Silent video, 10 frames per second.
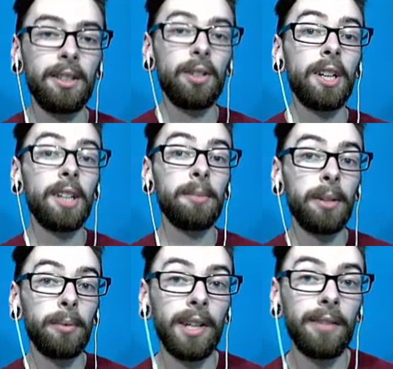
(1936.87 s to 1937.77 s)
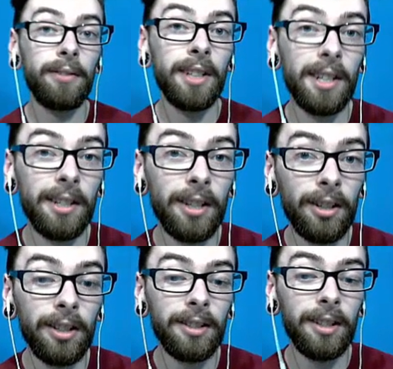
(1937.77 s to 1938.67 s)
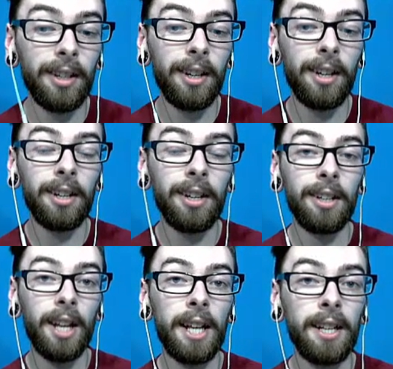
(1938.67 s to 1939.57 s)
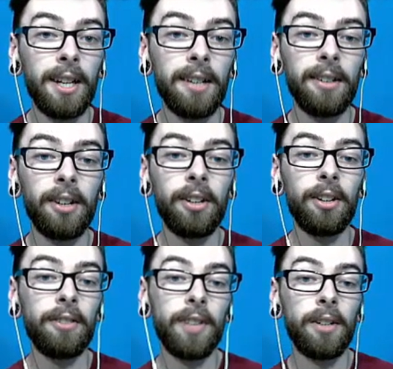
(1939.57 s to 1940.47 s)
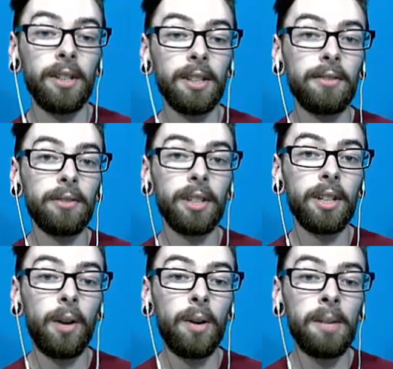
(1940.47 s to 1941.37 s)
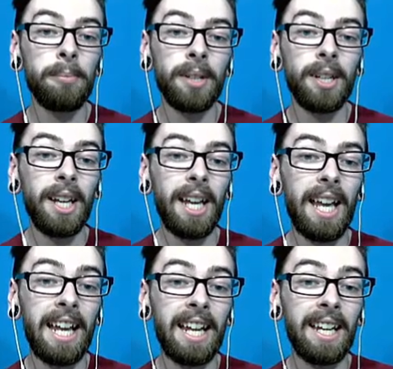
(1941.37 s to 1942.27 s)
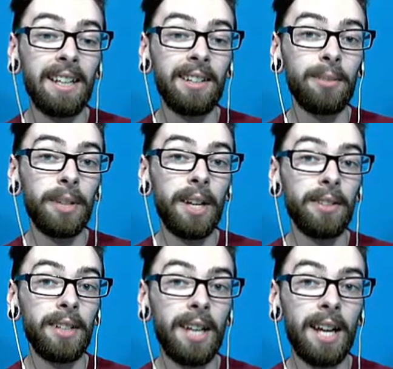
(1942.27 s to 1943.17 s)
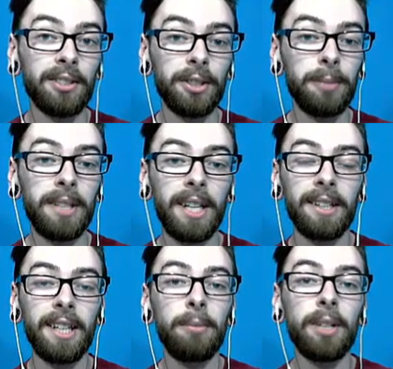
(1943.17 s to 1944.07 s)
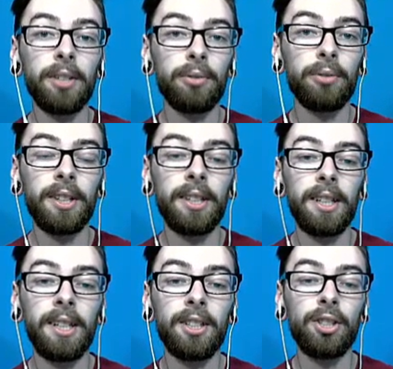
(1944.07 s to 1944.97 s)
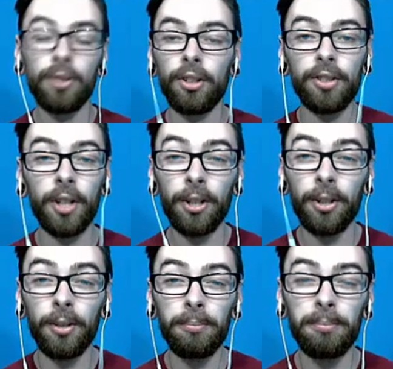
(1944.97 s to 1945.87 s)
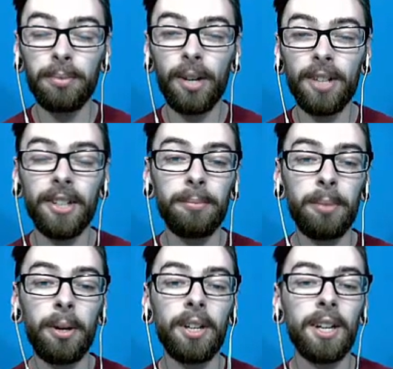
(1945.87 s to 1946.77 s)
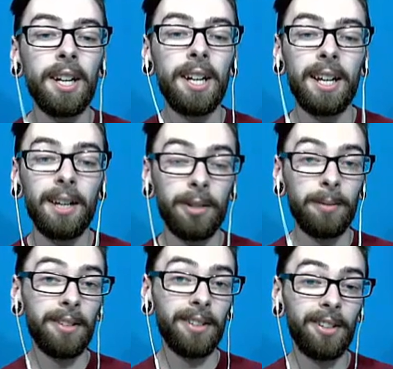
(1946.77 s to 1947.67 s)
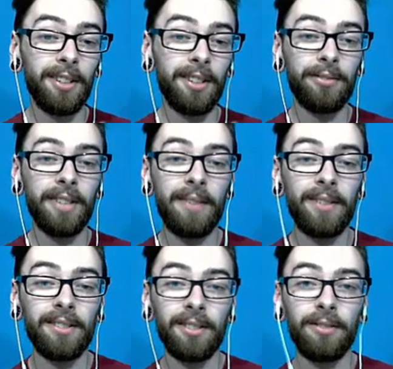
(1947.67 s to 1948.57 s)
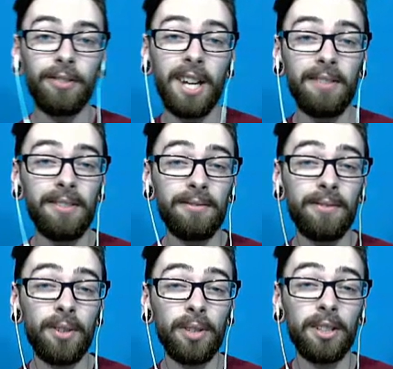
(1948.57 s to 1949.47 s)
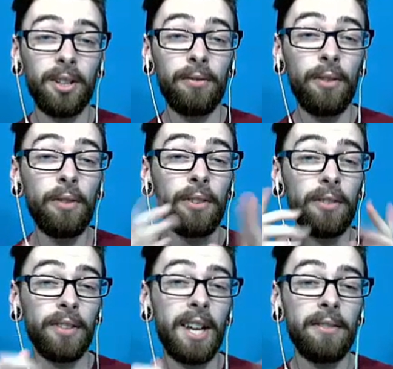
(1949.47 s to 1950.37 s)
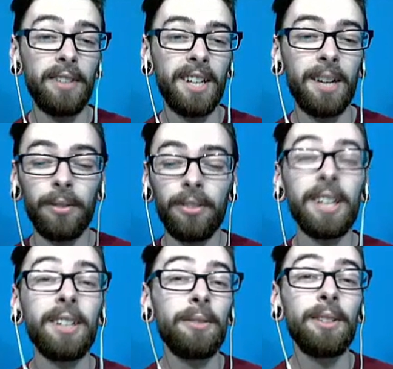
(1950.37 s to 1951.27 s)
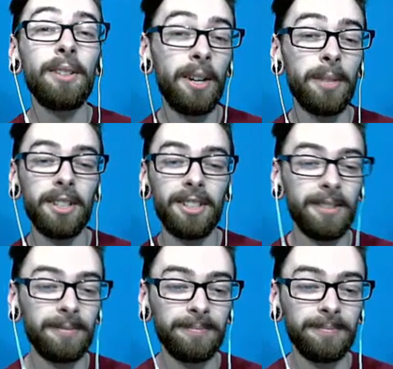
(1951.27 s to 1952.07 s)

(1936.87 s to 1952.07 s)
Oh, guys, by the way, if you didn't notice, uh, Katie and I started our Fire and Leaf Green co-op, and we haven't actually began the game because we're in the Choose Our Starter process part, one of my starters is Flaaffy, so if you haven't voted, go vote for Flaaffy, and I will thank you very much.